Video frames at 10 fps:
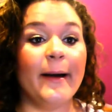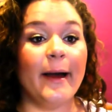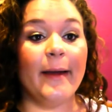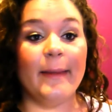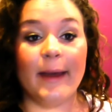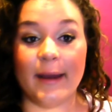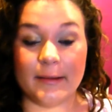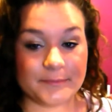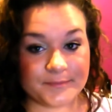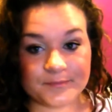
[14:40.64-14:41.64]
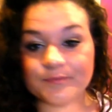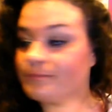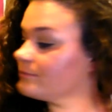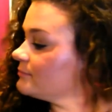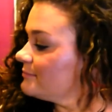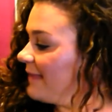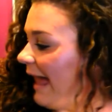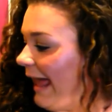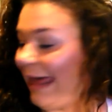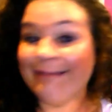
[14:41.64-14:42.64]
And then
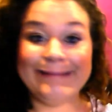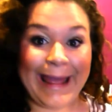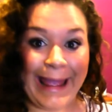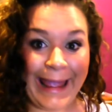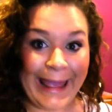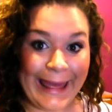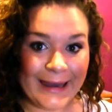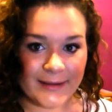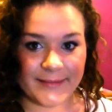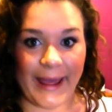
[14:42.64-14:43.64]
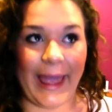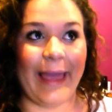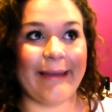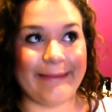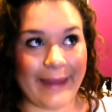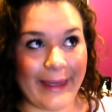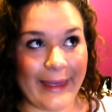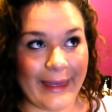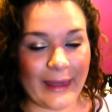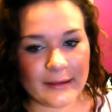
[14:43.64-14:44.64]
and then, and
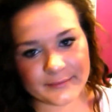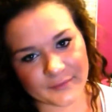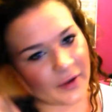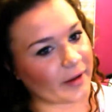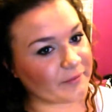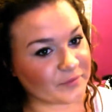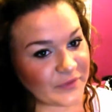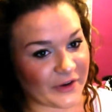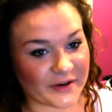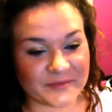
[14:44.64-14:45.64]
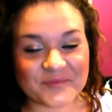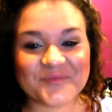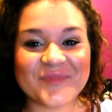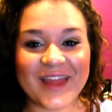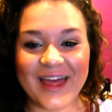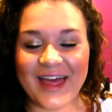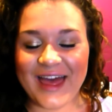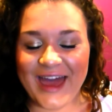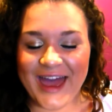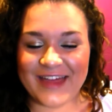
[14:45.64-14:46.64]
then. Okay, sorry.
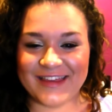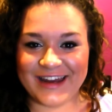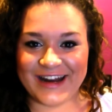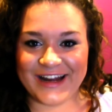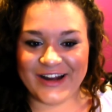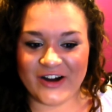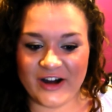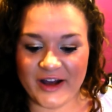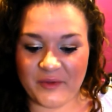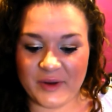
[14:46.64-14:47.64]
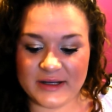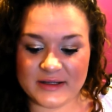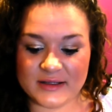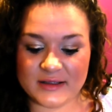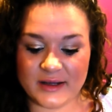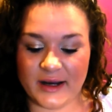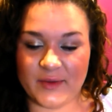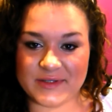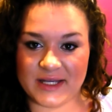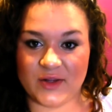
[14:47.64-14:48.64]
And then I got, I went and I
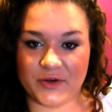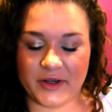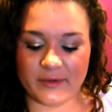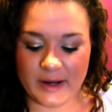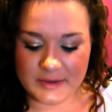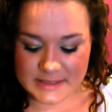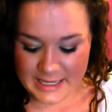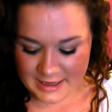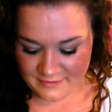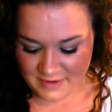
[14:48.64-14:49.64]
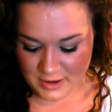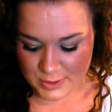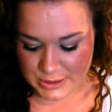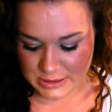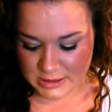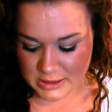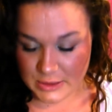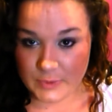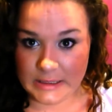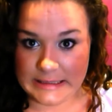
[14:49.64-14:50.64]
was like looking around and I found the
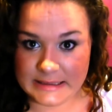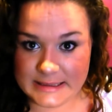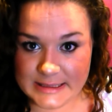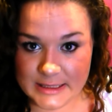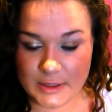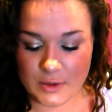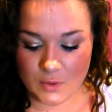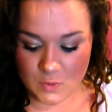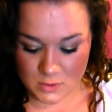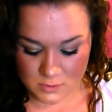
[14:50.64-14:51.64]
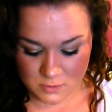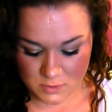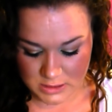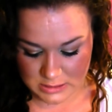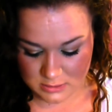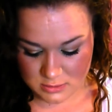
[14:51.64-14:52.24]
cutest corduroy.